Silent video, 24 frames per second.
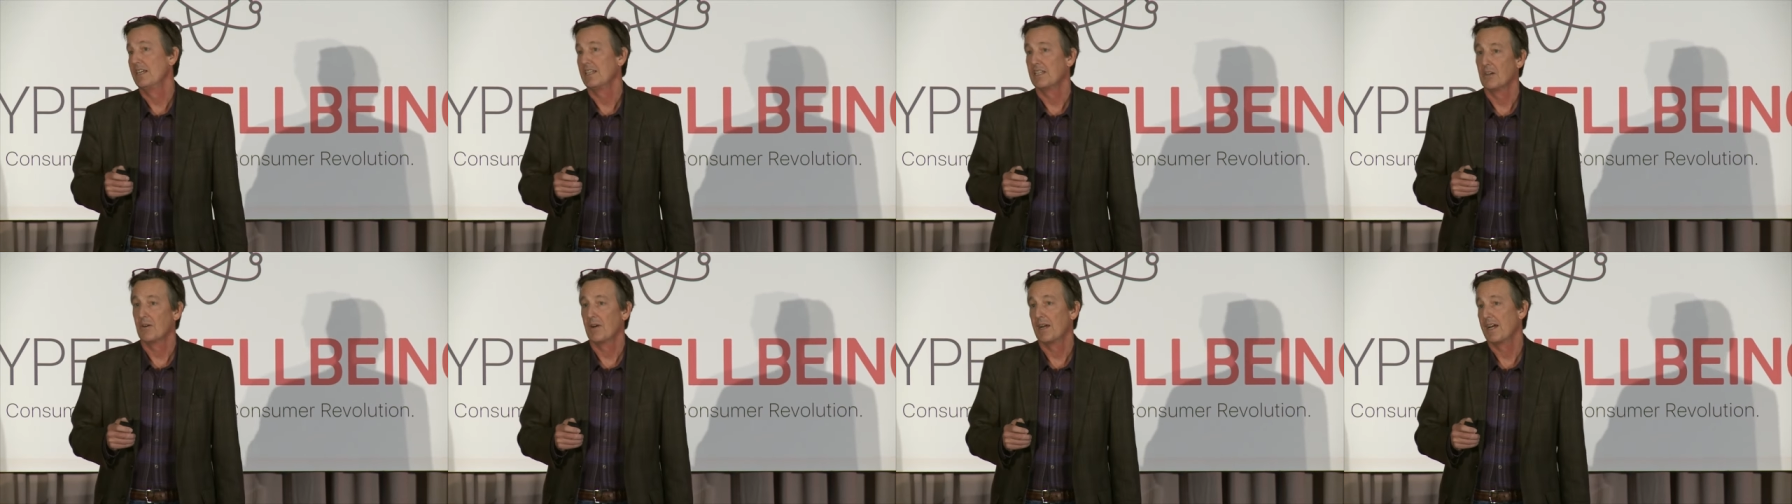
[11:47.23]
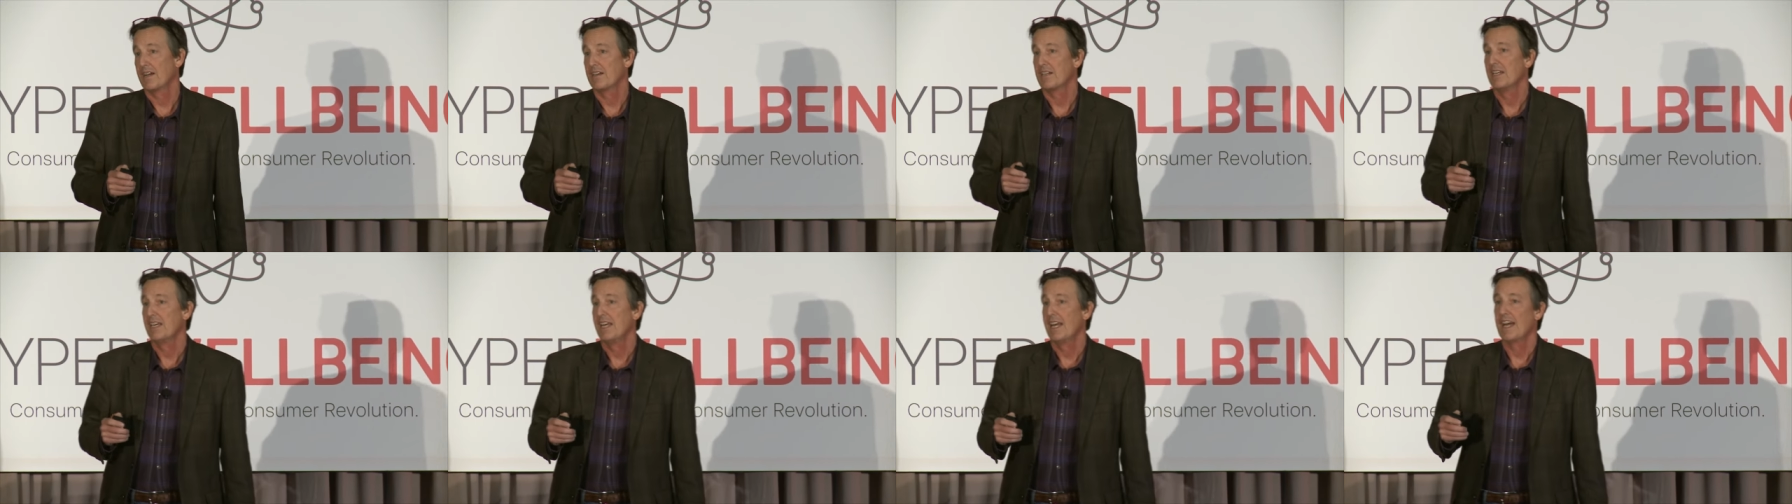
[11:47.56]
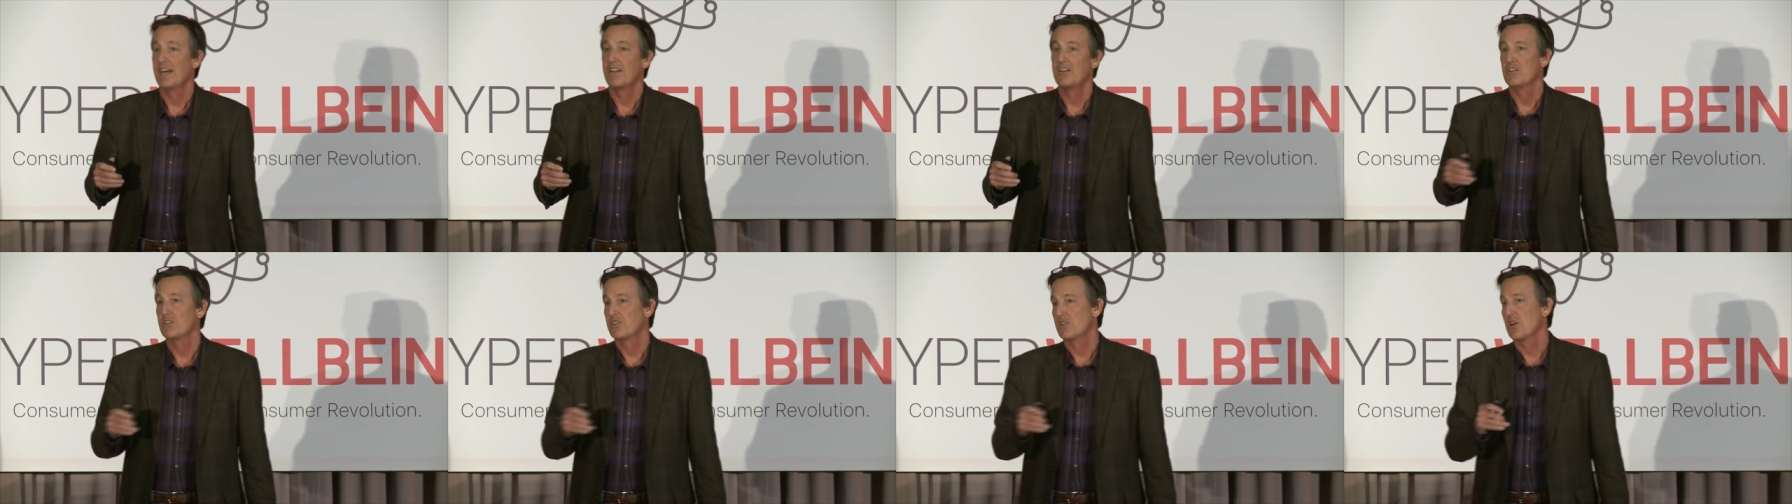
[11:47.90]
you know, how do,
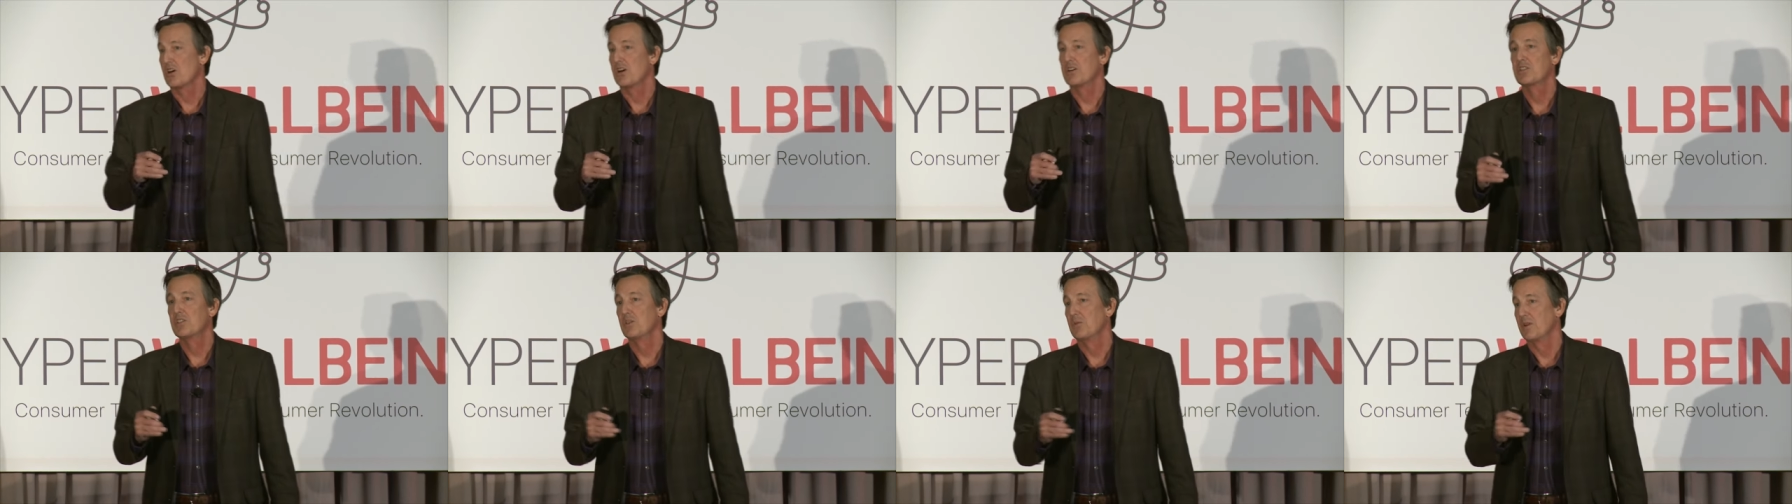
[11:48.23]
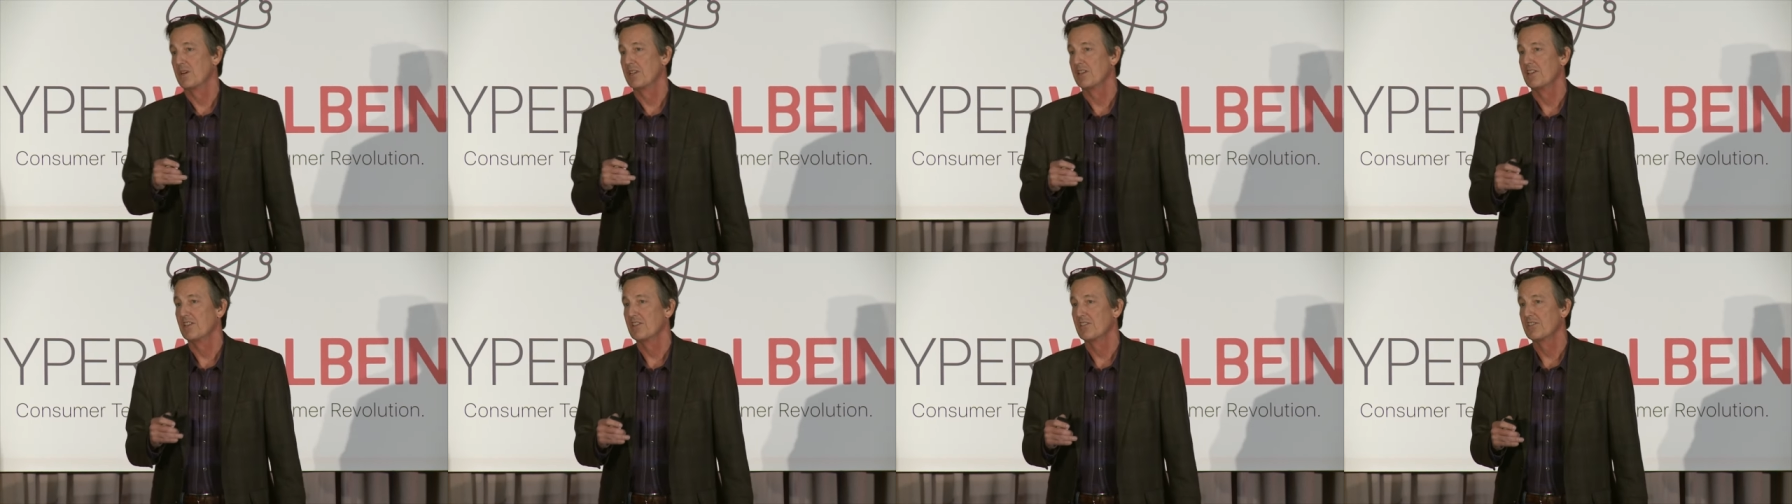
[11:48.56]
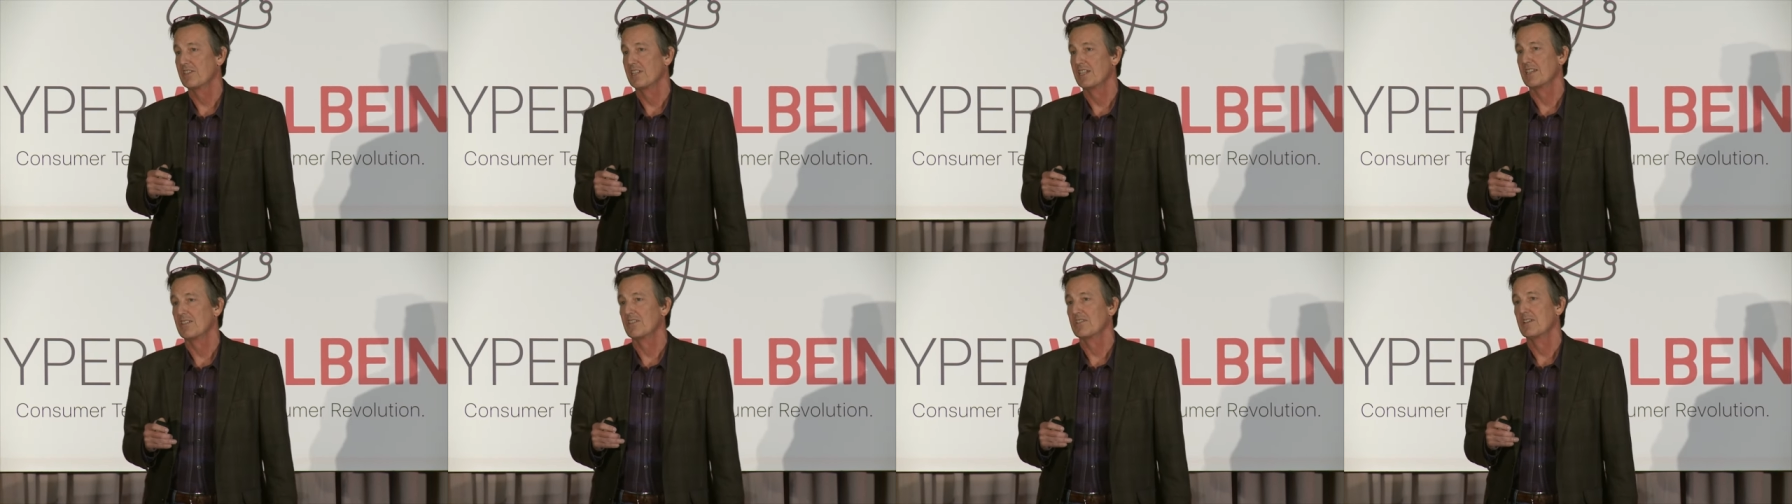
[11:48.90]
how do you talk to one of these
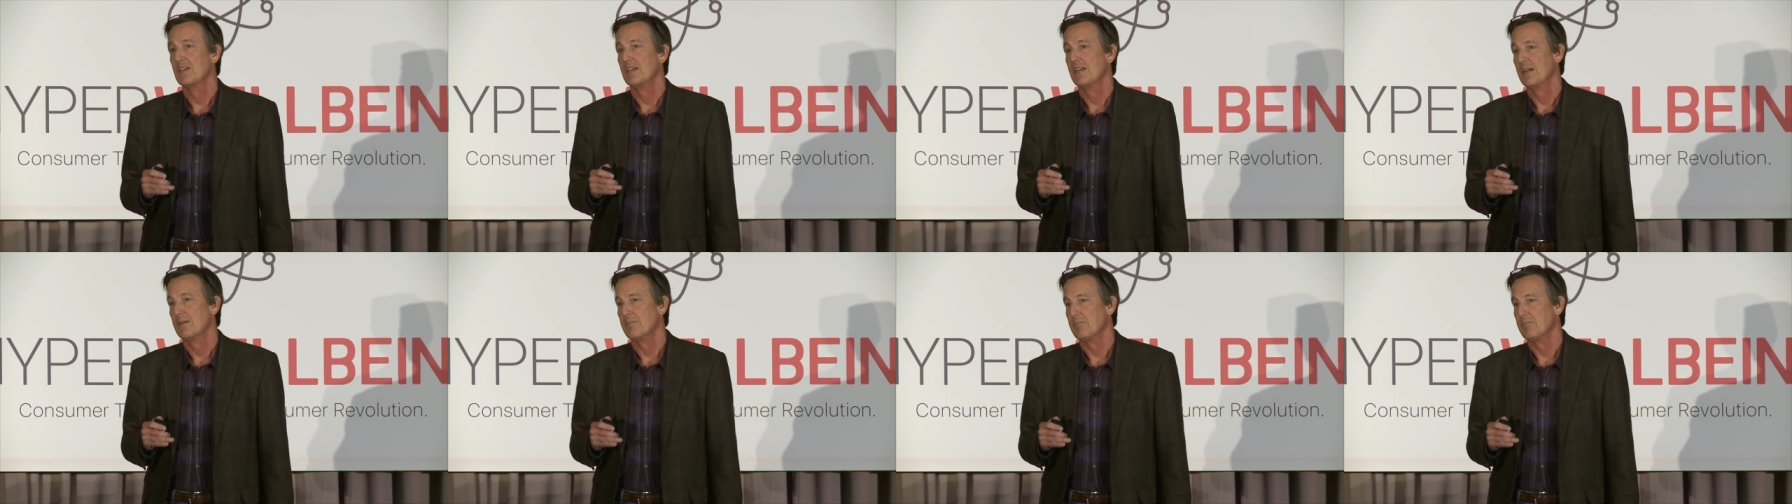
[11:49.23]
things?